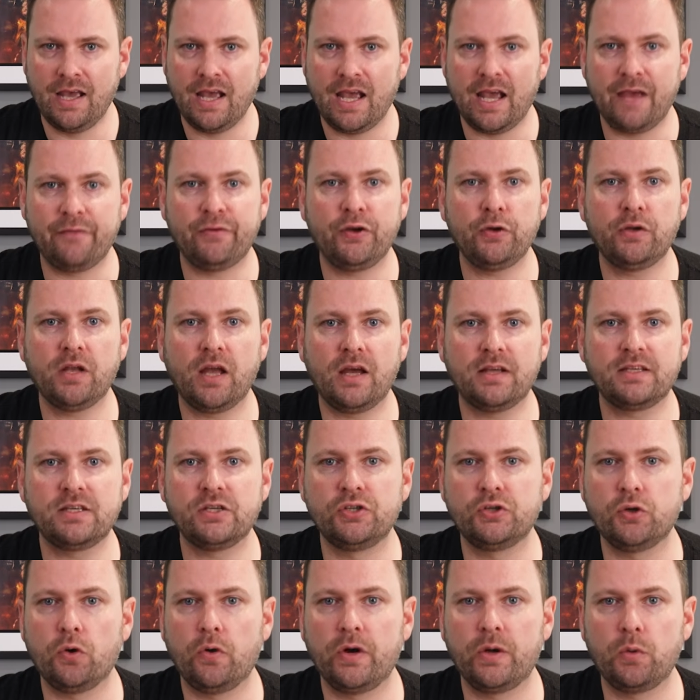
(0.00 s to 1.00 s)
If you'd like to
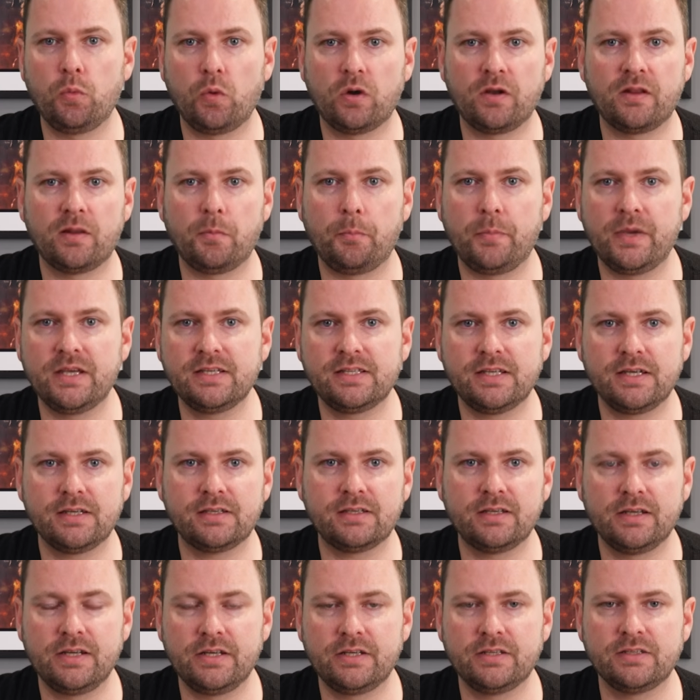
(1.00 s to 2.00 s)
join one of the
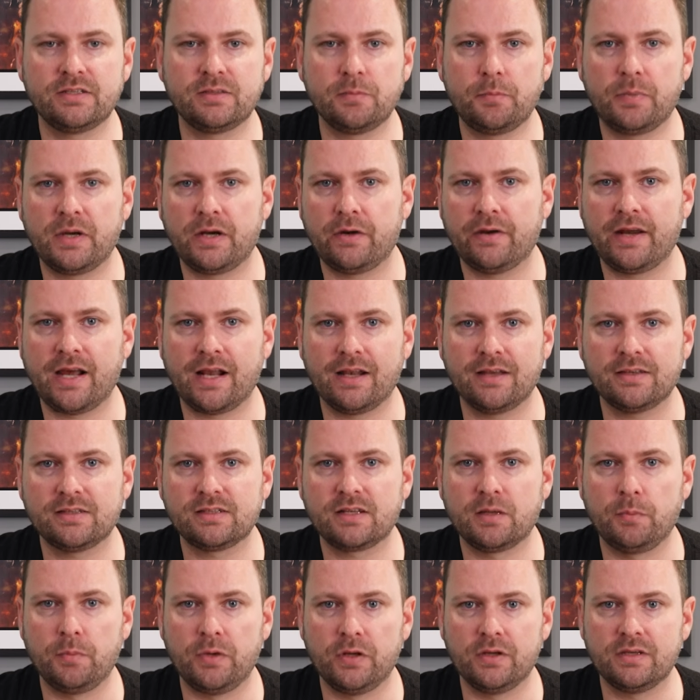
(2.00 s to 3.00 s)
busiest Legions Imperialis
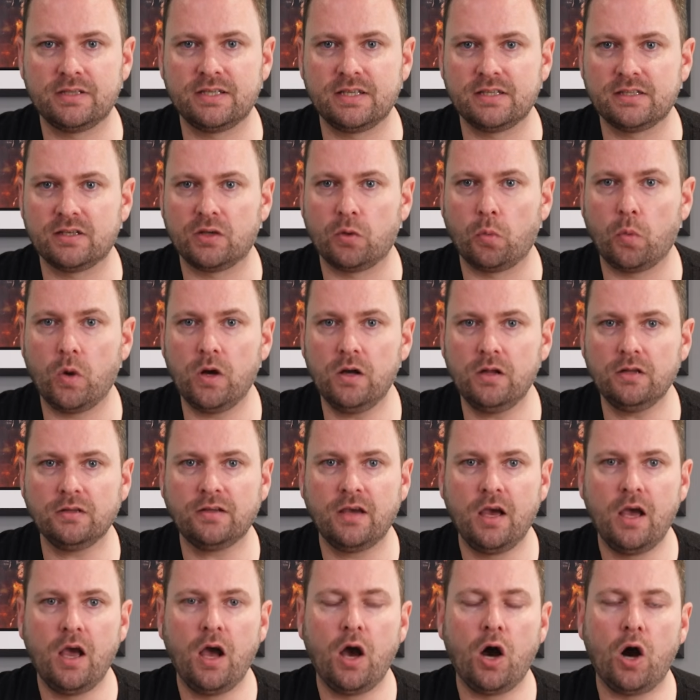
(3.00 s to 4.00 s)
communities in the world,
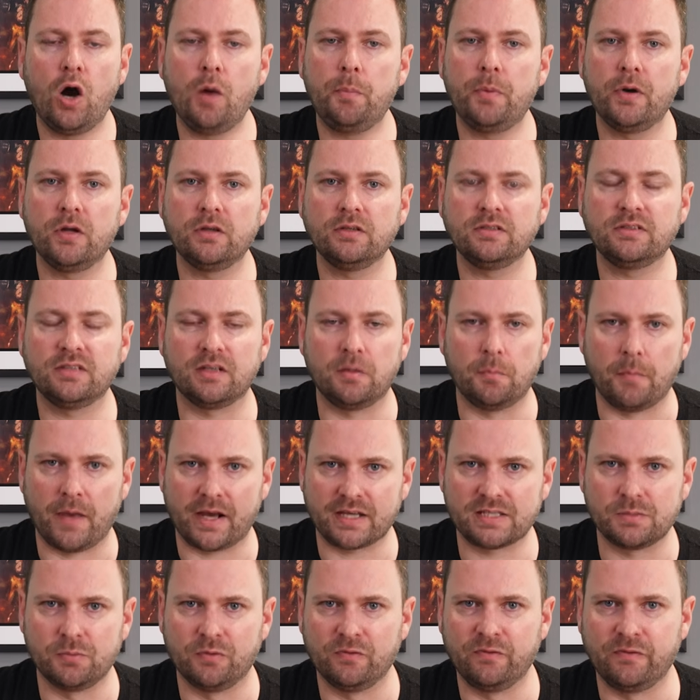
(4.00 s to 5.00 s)
hop on to the
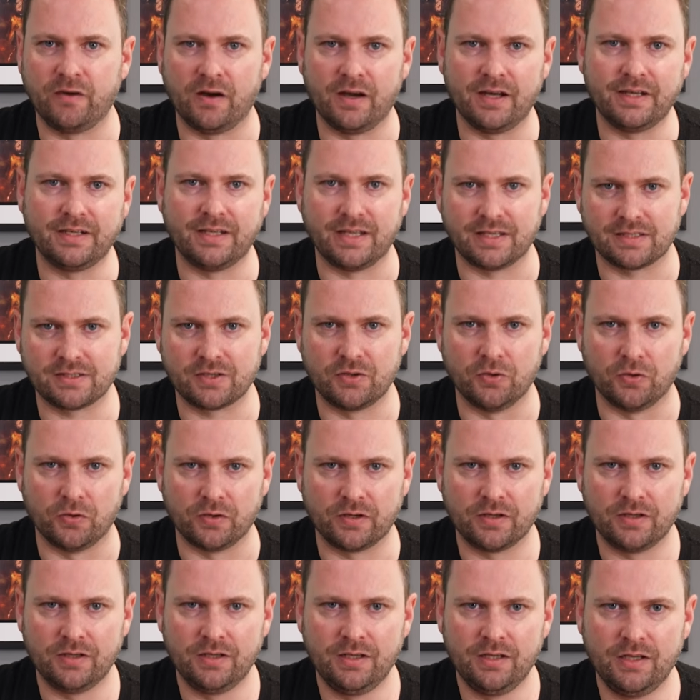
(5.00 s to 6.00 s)
Maximal Fire Discord.
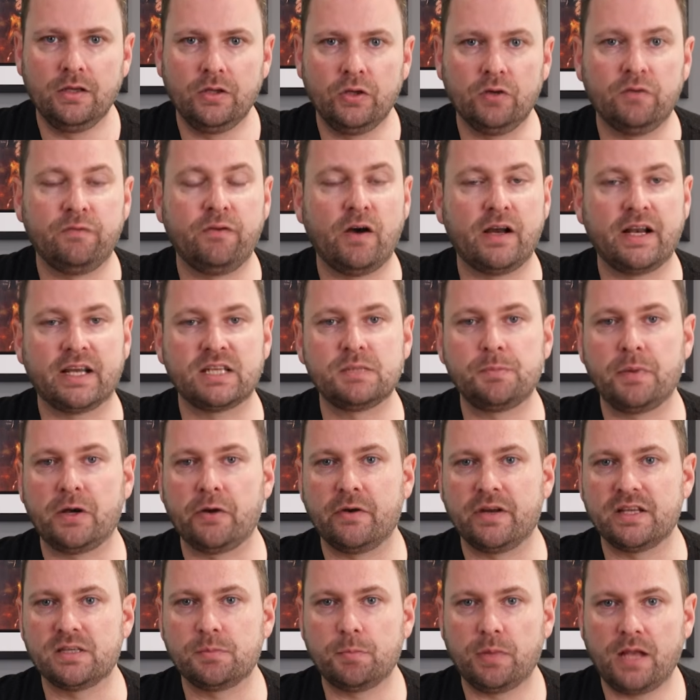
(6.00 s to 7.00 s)
You'll find
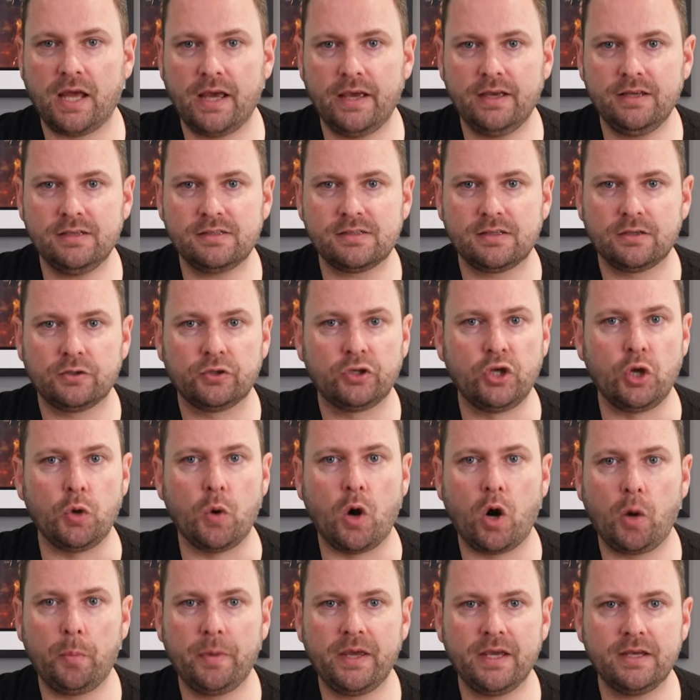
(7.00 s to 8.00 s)
experienced players, new
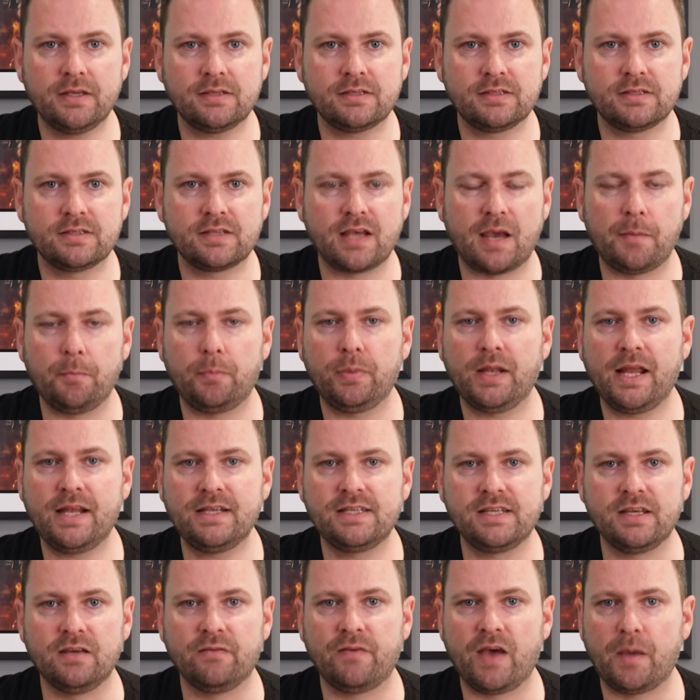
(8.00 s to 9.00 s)
hobbyists, and
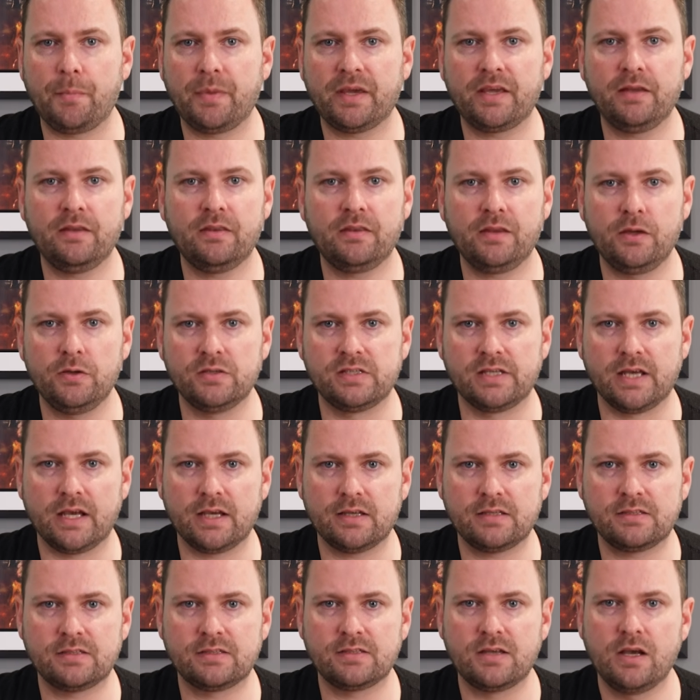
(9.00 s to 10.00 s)
plenty of epic
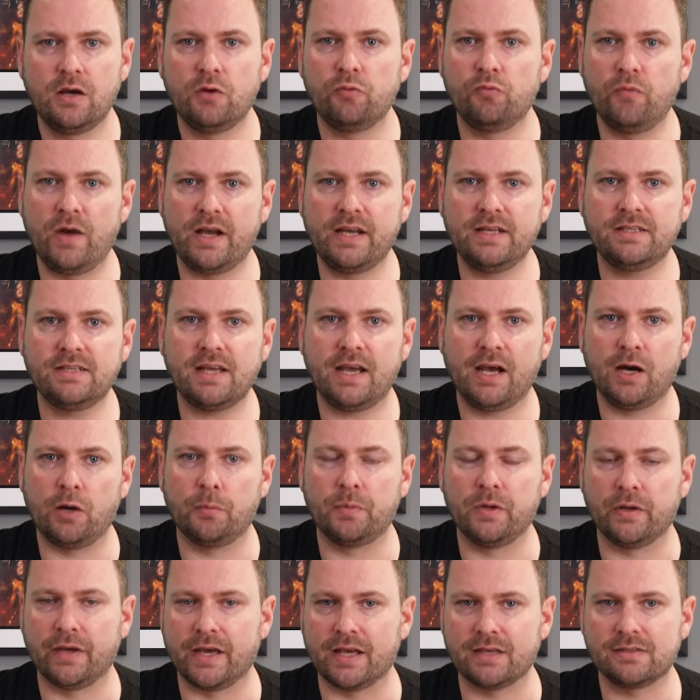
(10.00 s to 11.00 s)
enthusiasts ready to
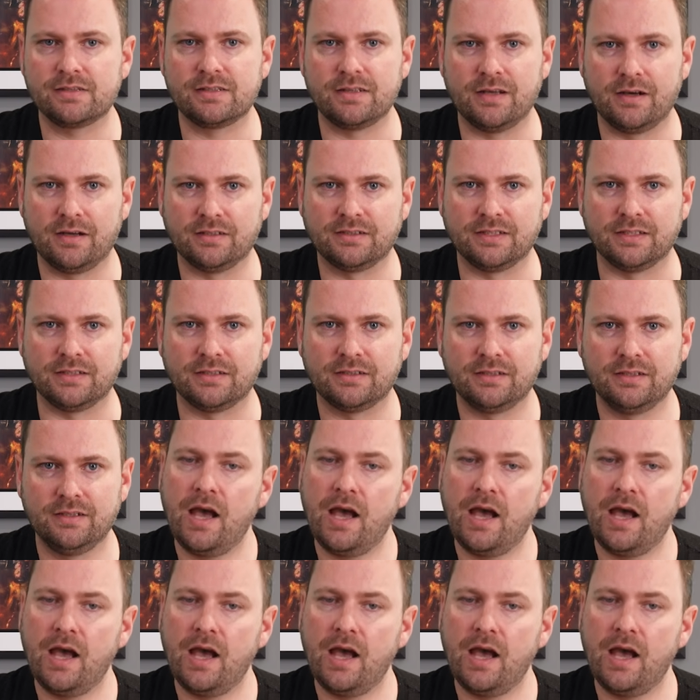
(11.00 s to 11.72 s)
help you get started.